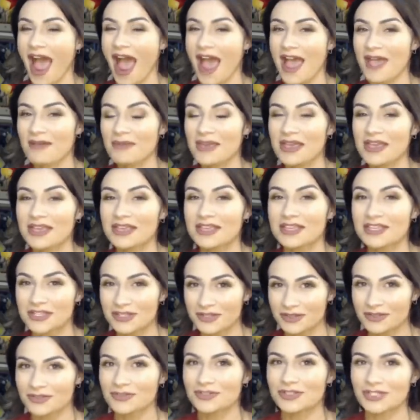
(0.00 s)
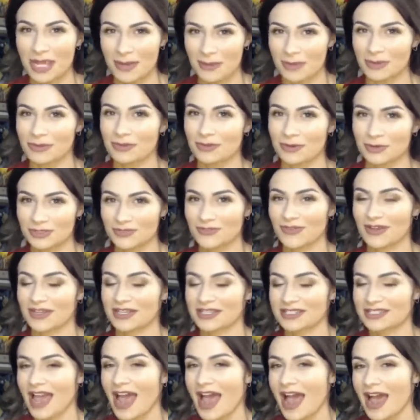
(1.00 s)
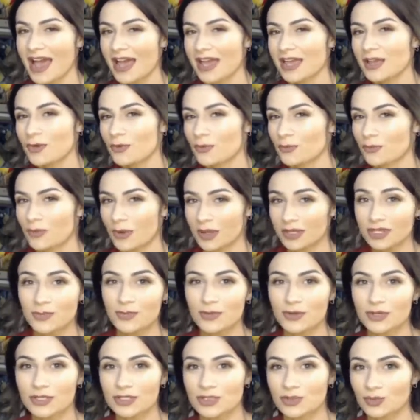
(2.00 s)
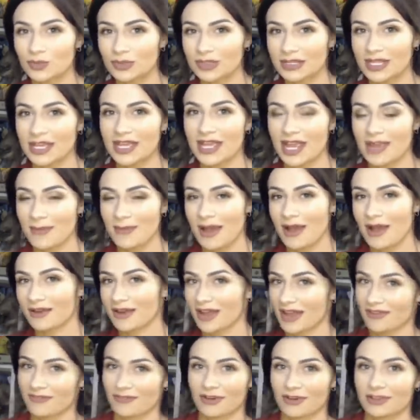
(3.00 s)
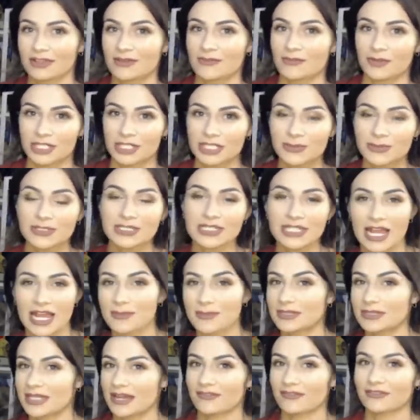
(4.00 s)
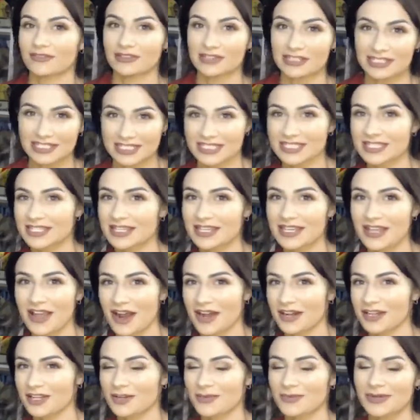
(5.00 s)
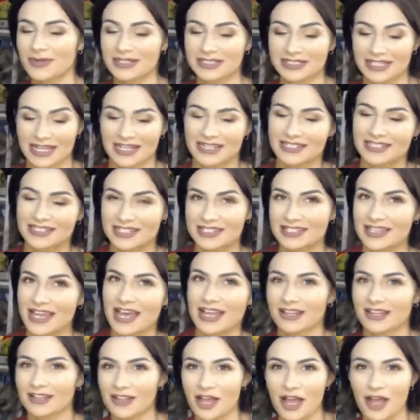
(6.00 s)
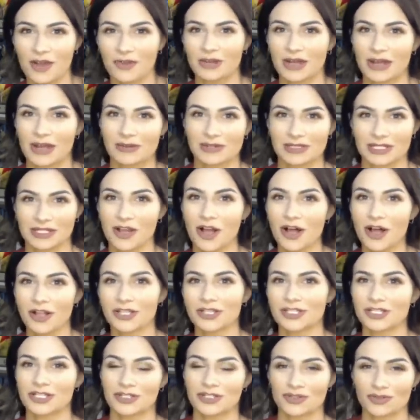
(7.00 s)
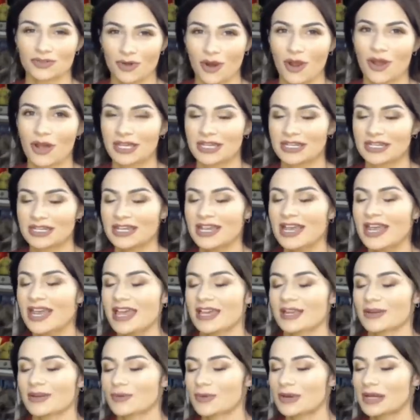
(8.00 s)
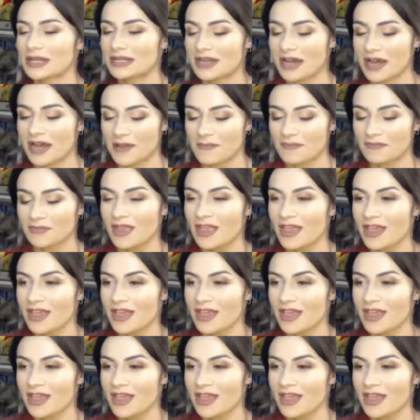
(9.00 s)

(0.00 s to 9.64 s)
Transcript: I'm a huge Game of Thrones fan. I read the books when they came out. I've read them multiple times. I've listened to the audiobooks. I did that a lot when I was in college and drawing and whatnot.